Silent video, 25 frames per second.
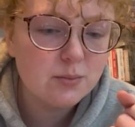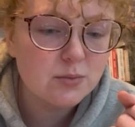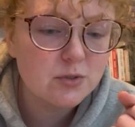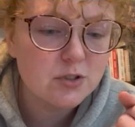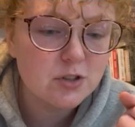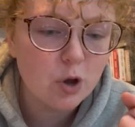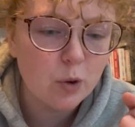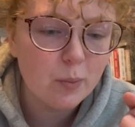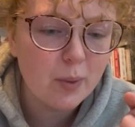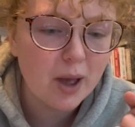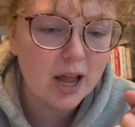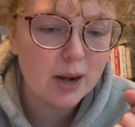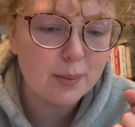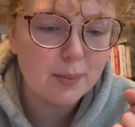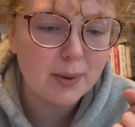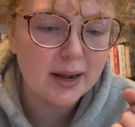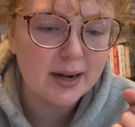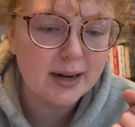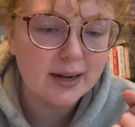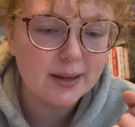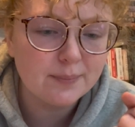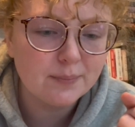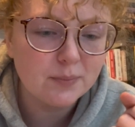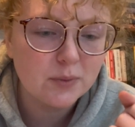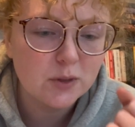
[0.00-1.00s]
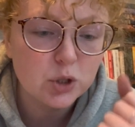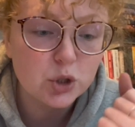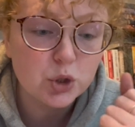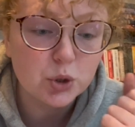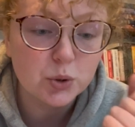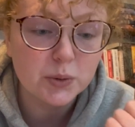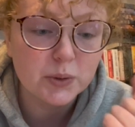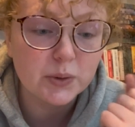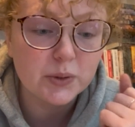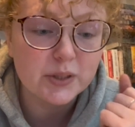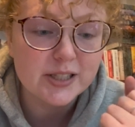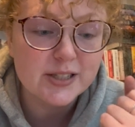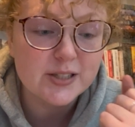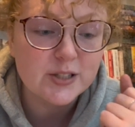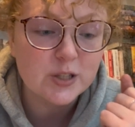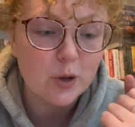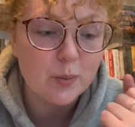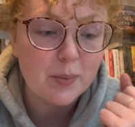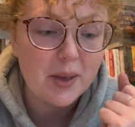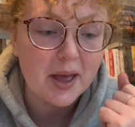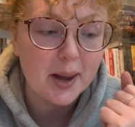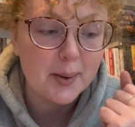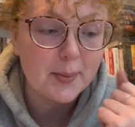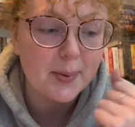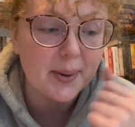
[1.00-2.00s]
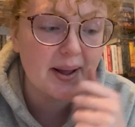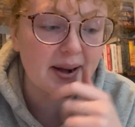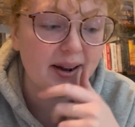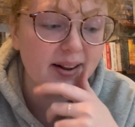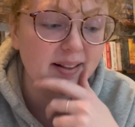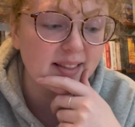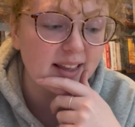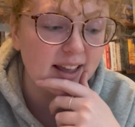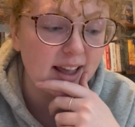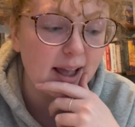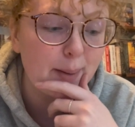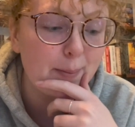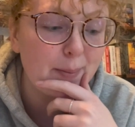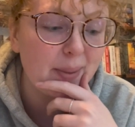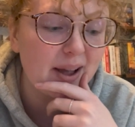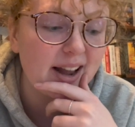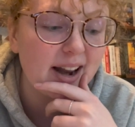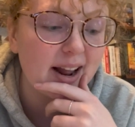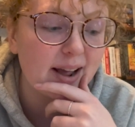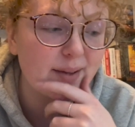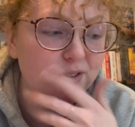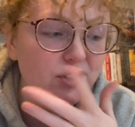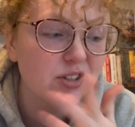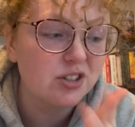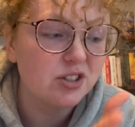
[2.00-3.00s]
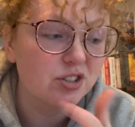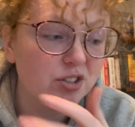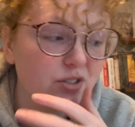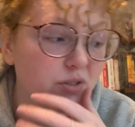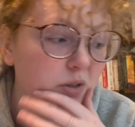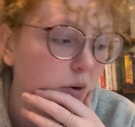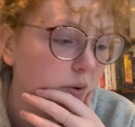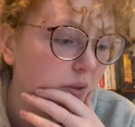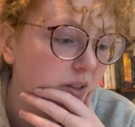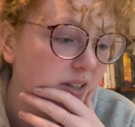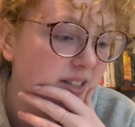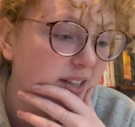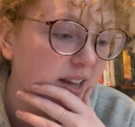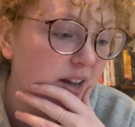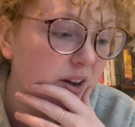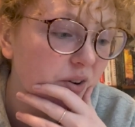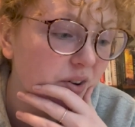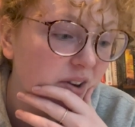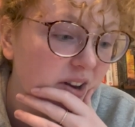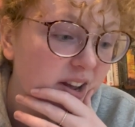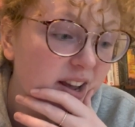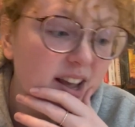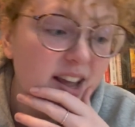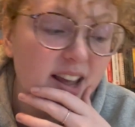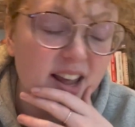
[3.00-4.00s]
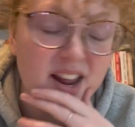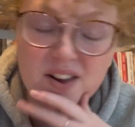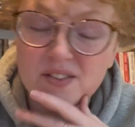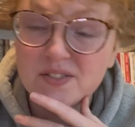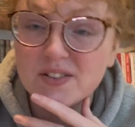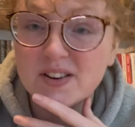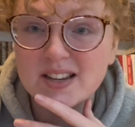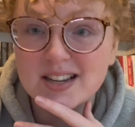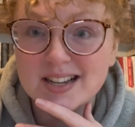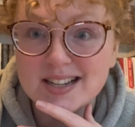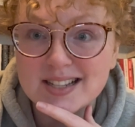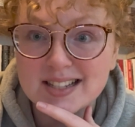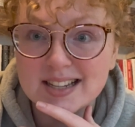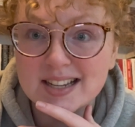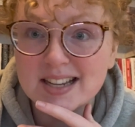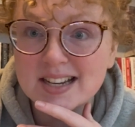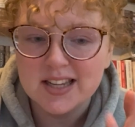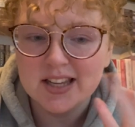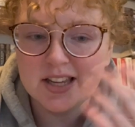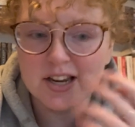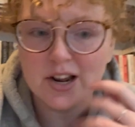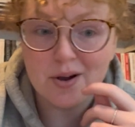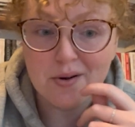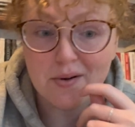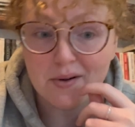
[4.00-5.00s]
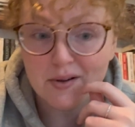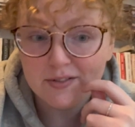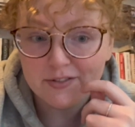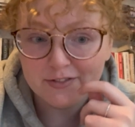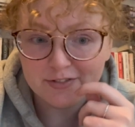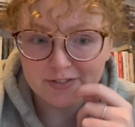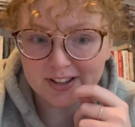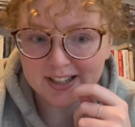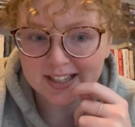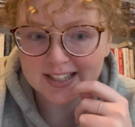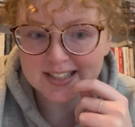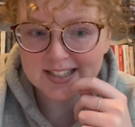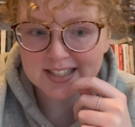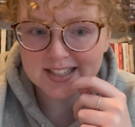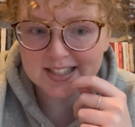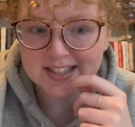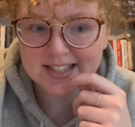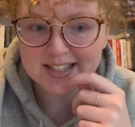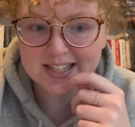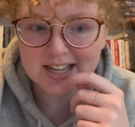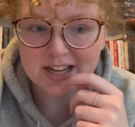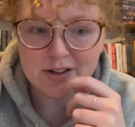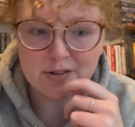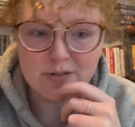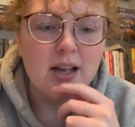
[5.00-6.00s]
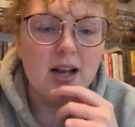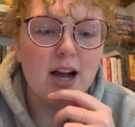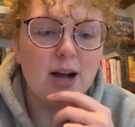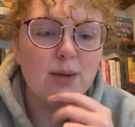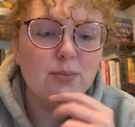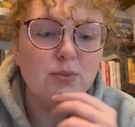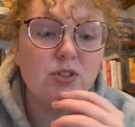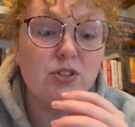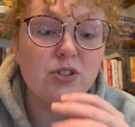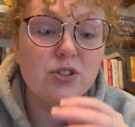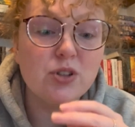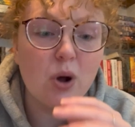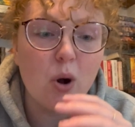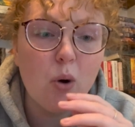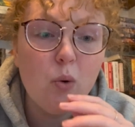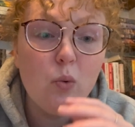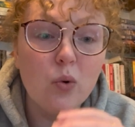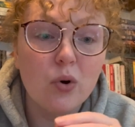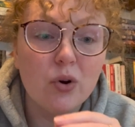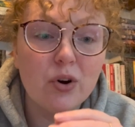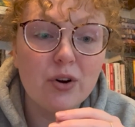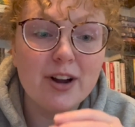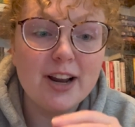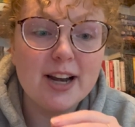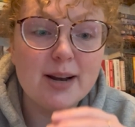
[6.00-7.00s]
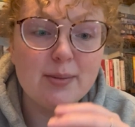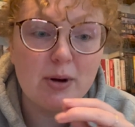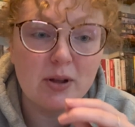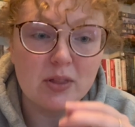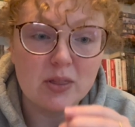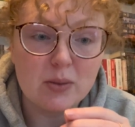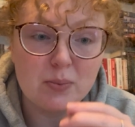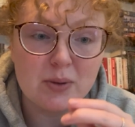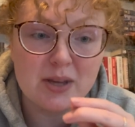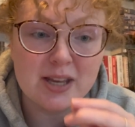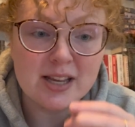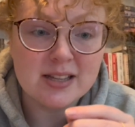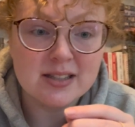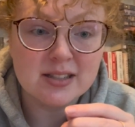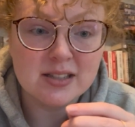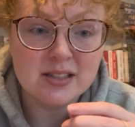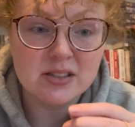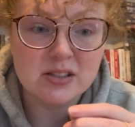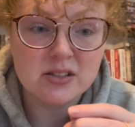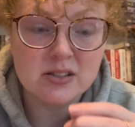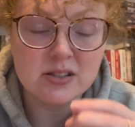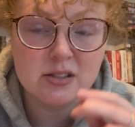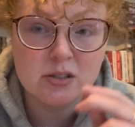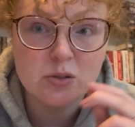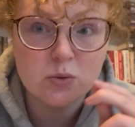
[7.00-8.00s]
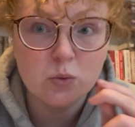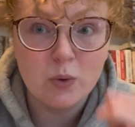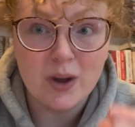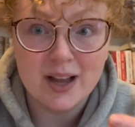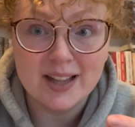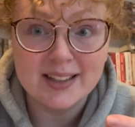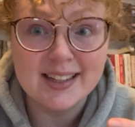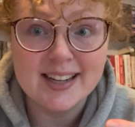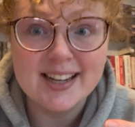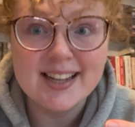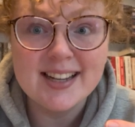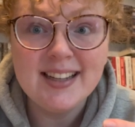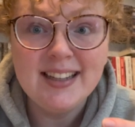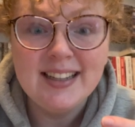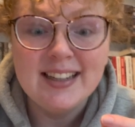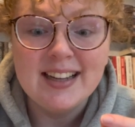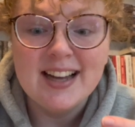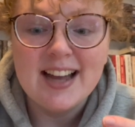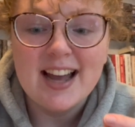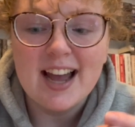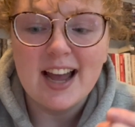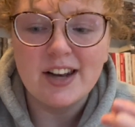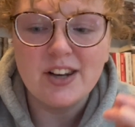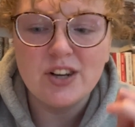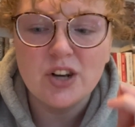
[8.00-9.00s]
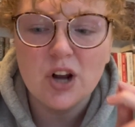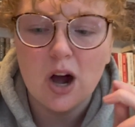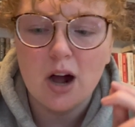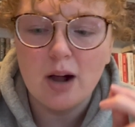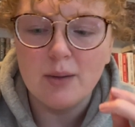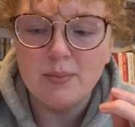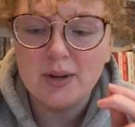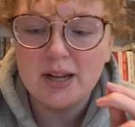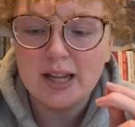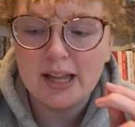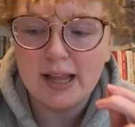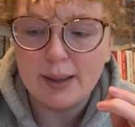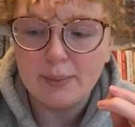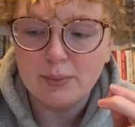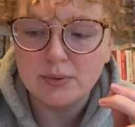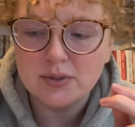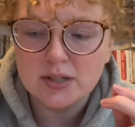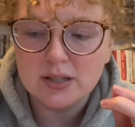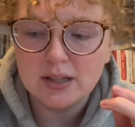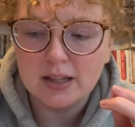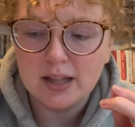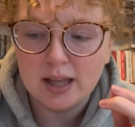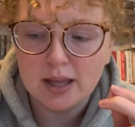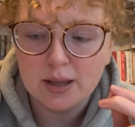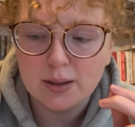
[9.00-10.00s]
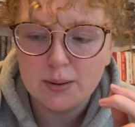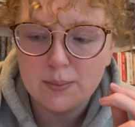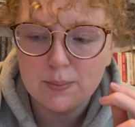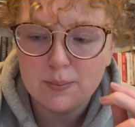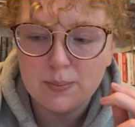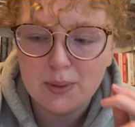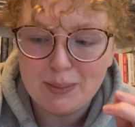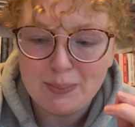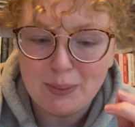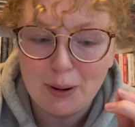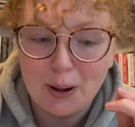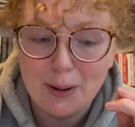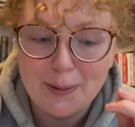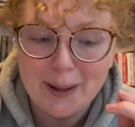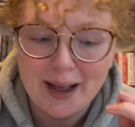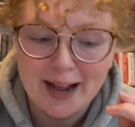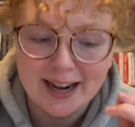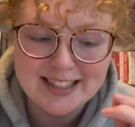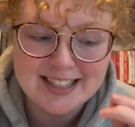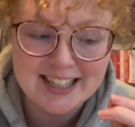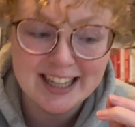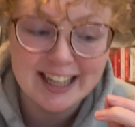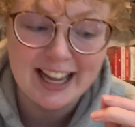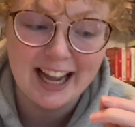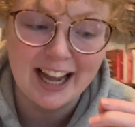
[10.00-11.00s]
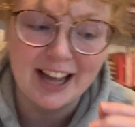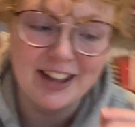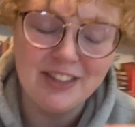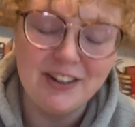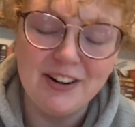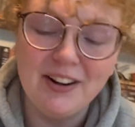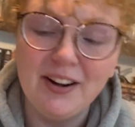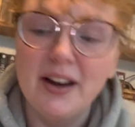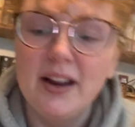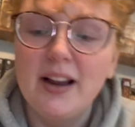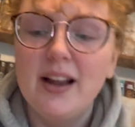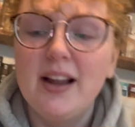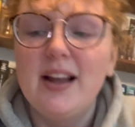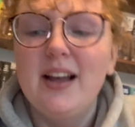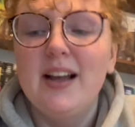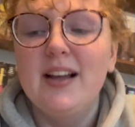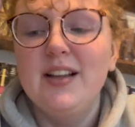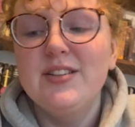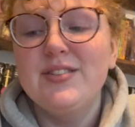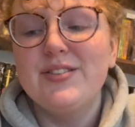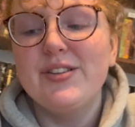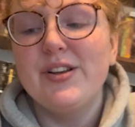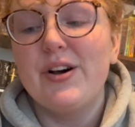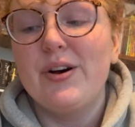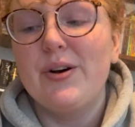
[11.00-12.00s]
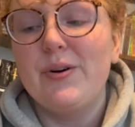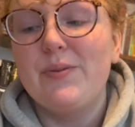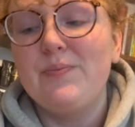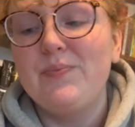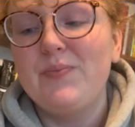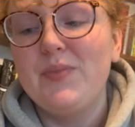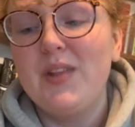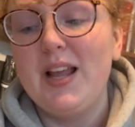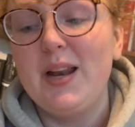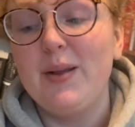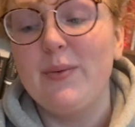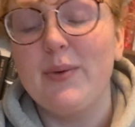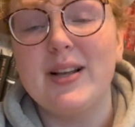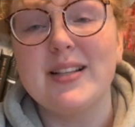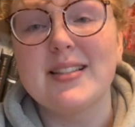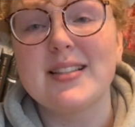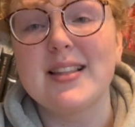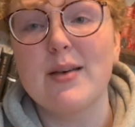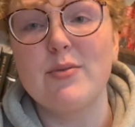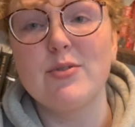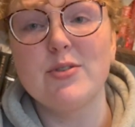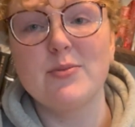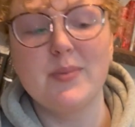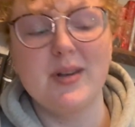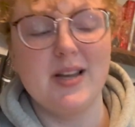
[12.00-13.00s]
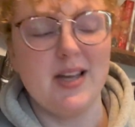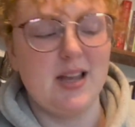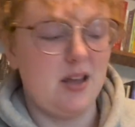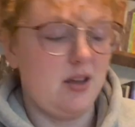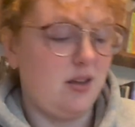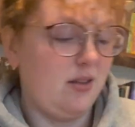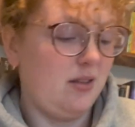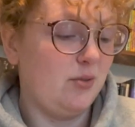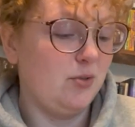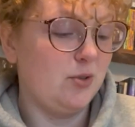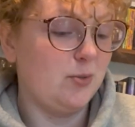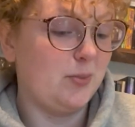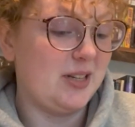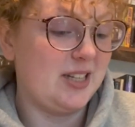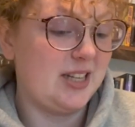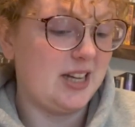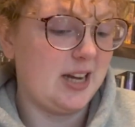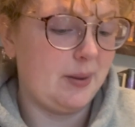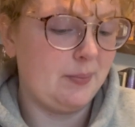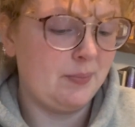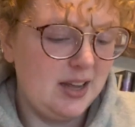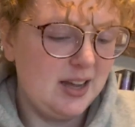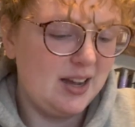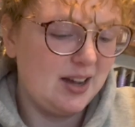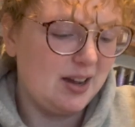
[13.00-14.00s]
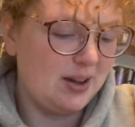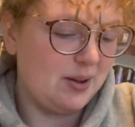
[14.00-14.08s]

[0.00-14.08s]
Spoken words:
so mad about it. Truly so mad about it. Like I might have to just throw this out if it doesn't, you know, fix itself. I'm so worried about the pieces swelling and not being able to like be put back together. So anyways, that was my day. Oh,